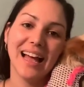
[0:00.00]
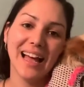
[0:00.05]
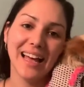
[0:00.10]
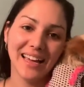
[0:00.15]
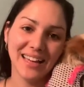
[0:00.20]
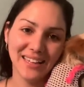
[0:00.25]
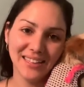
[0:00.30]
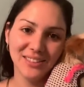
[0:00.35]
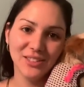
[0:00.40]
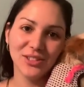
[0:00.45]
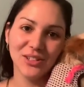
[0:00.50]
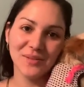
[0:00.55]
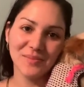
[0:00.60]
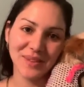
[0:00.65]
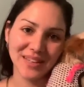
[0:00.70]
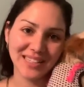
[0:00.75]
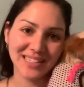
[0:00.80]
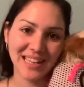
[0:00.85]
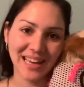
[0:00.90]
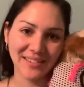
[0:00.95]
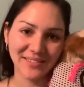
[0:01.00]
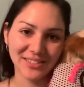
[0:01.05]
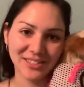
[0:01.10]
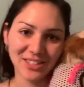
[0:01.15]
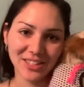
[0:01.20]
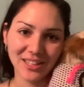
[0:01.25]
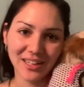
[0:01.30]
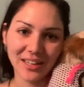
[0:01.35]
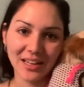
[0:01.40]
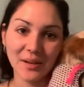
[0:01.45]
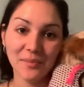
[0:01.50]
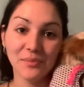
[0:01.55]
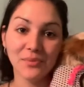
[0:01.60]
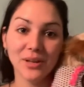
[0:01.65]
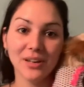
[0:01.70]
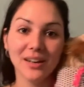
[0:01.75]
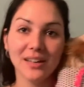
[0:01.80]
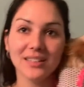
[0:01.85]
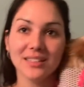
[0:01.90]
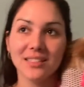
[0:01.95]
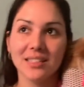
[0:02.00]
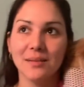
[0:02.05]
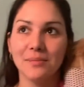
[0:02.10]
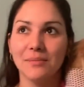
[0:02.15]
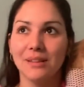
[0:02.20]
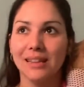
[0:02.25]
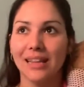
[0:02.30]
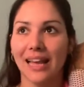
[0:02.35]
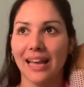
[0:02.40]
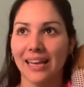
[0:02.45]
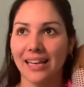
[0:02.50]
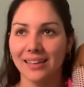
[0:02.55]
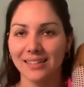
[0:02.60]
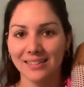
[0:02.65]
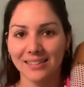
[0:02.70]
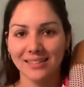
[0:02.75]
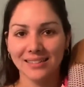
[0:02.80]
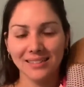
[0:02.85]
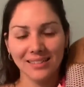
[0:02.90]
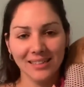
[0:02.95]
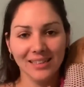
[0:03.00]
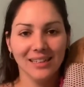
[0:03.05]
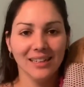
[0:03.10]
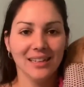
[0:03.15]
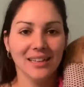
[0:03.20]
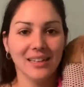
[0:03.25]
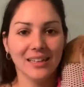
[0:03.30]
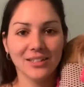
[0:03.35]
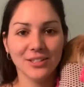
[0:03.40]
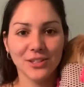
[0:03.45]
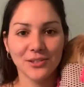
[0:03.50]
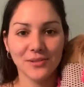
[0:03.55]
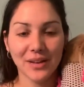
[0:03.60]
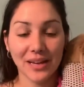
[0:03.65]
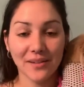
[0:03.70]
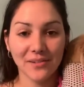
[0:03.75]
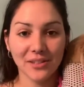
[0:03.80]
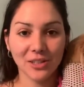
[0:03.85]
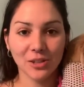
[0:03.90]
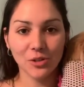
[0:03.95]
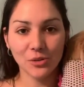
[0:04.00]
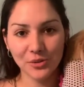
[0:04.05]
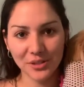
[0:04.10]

I enjoyed my scavenger hunt. It brought some light surviving my